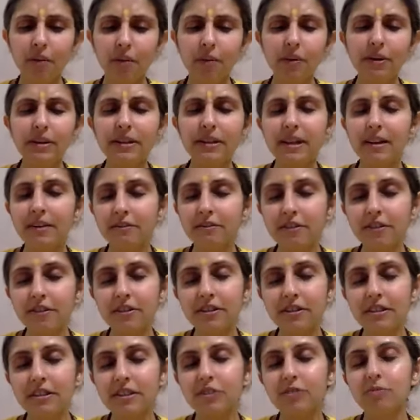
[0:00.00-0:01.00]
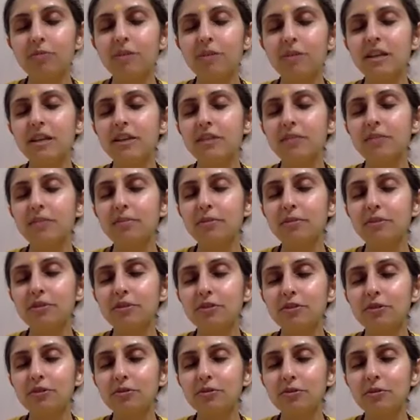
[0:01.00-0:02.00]
whatever it is, we can
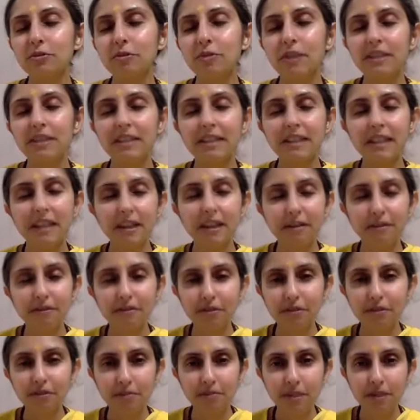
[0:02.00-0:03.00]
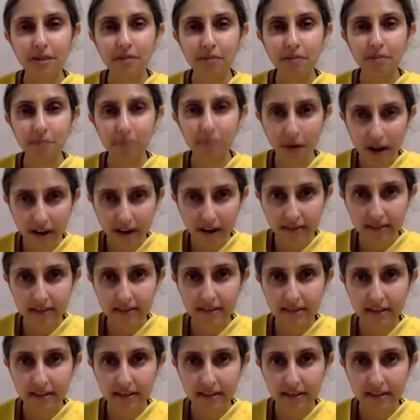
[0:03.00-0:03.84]
pursue whatever we want,